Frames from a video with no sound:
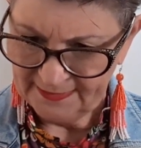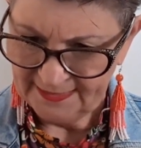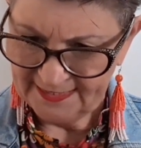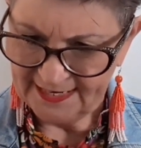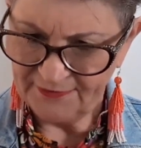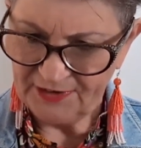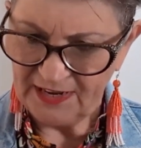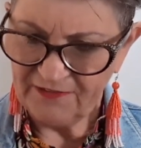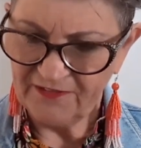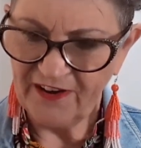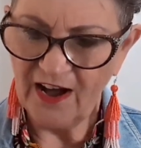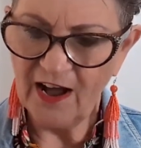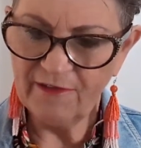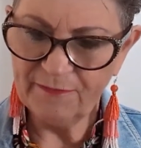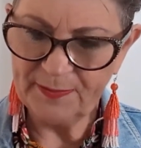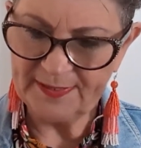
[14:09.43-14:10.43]

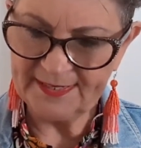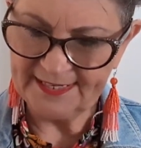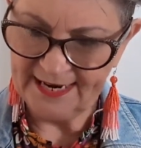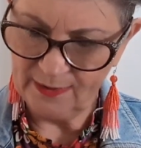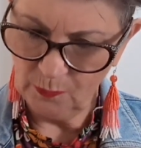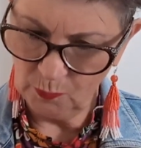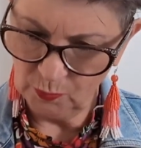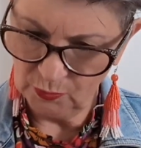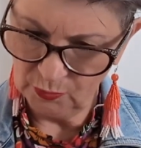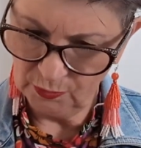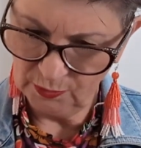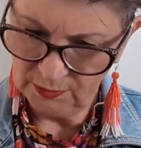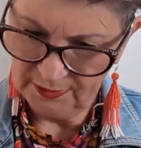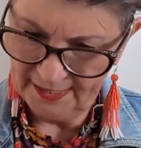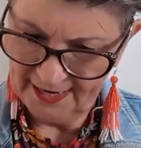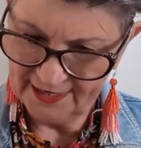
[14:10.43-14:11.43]
75%
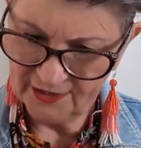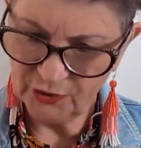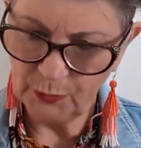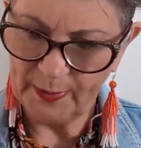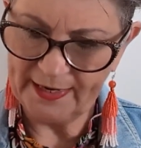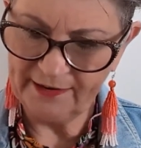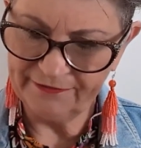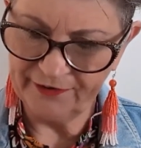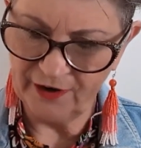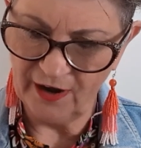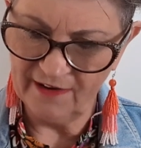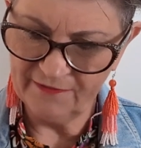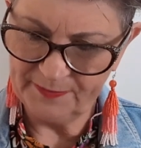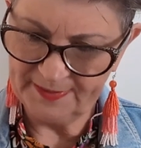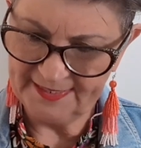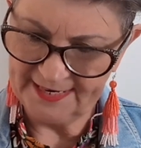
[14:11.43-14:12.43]
wool and
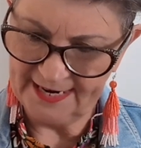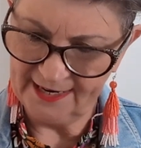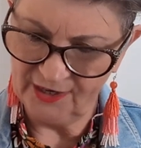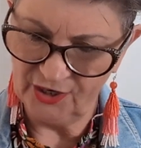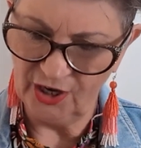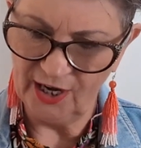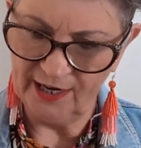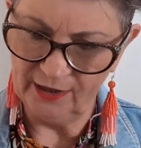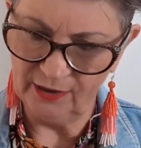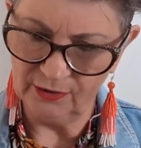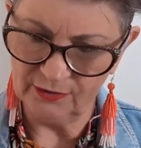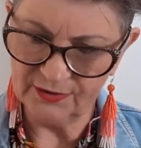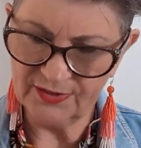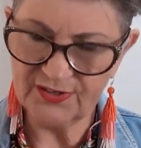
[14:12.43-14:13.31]
25% nylon.